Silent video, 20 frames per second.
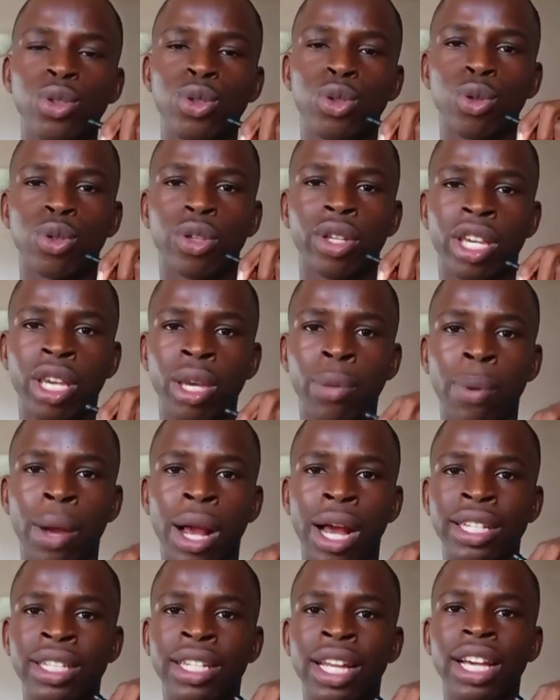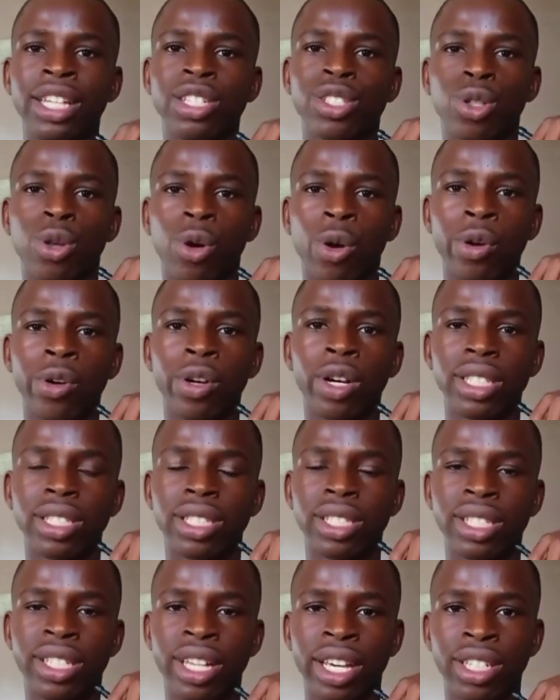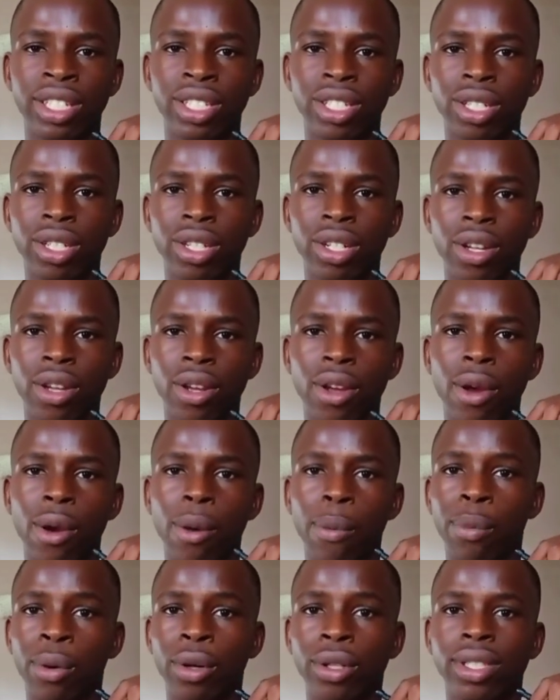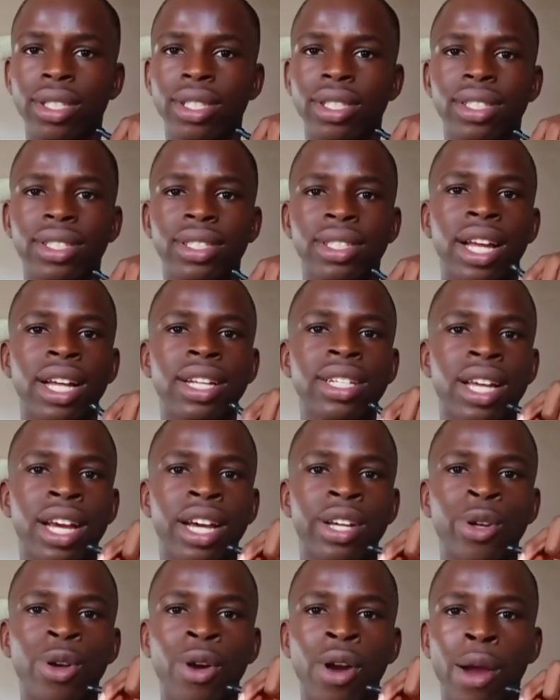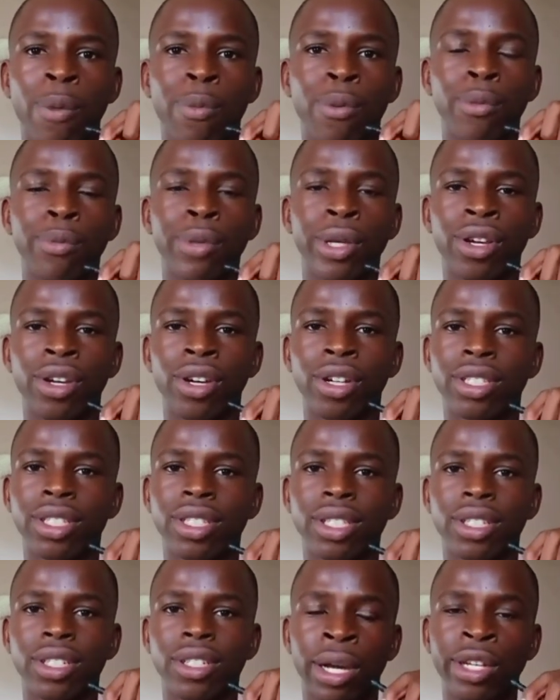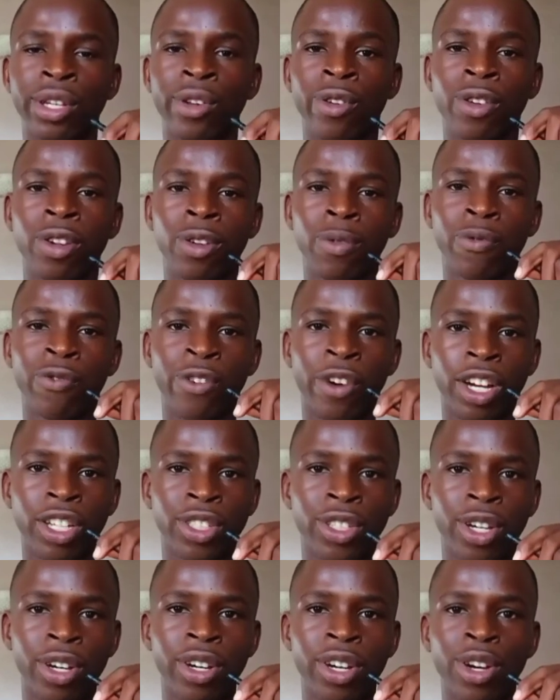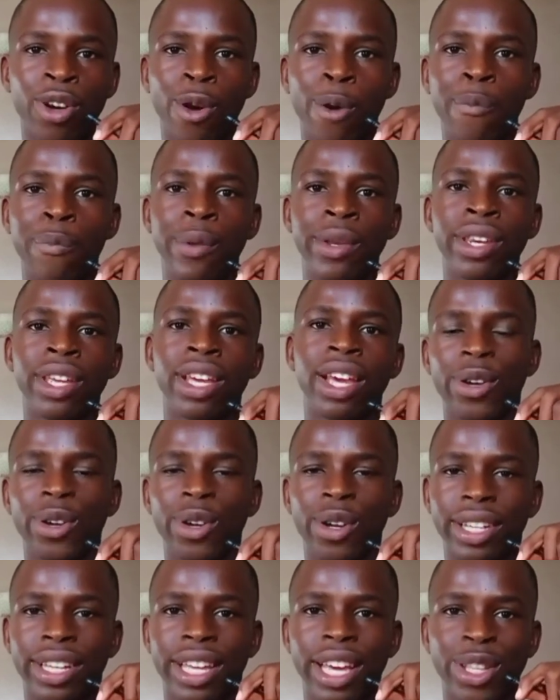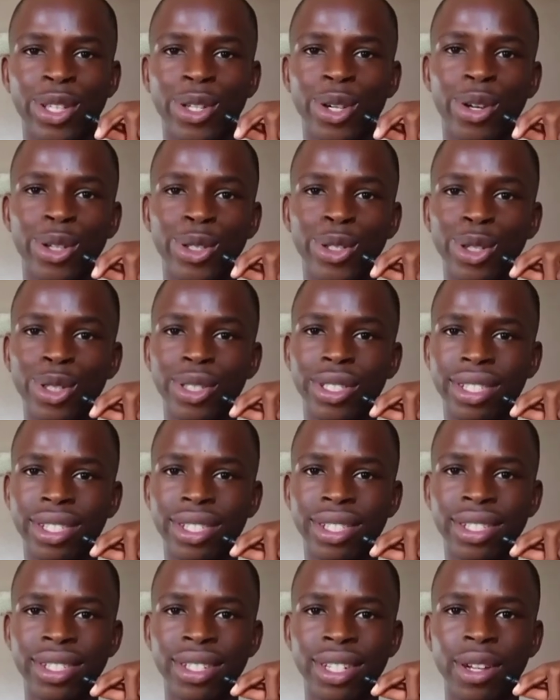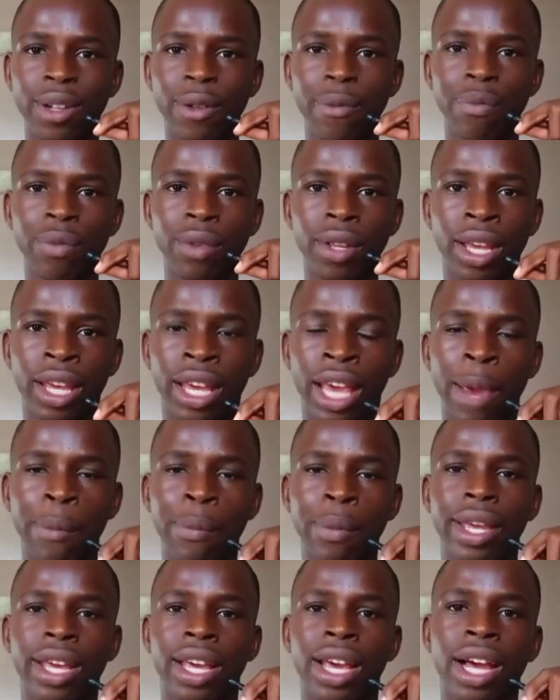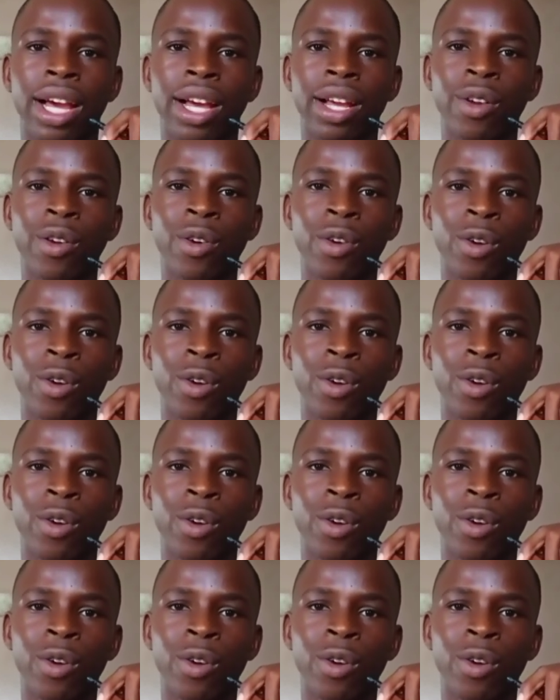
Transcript: to keep at its current stage. But that cannot happen because manufacturing company cannot get all those chemical